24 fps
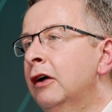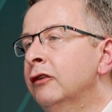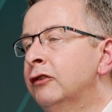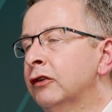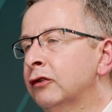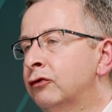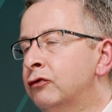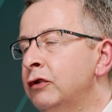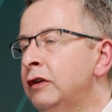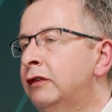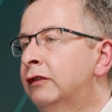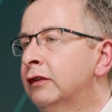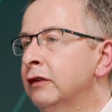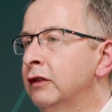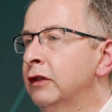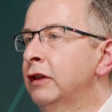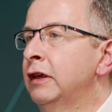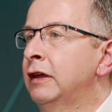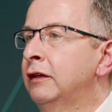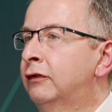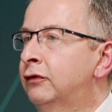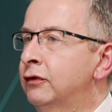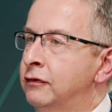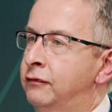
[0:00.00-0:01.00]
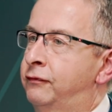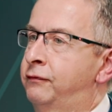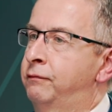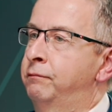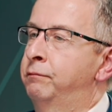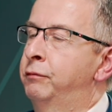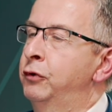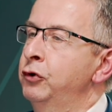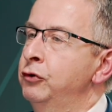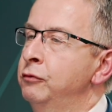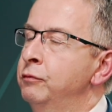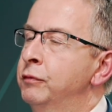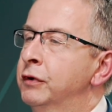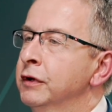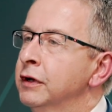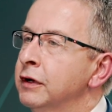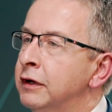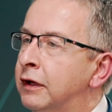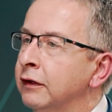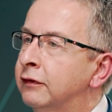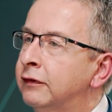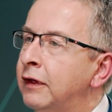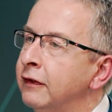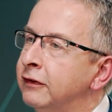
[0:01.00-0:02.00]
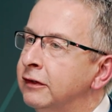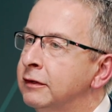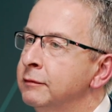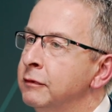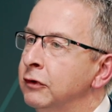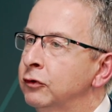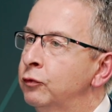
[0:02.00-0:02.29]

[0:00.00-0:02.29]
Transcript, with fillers: just recently, sort of Bloomberg assessed them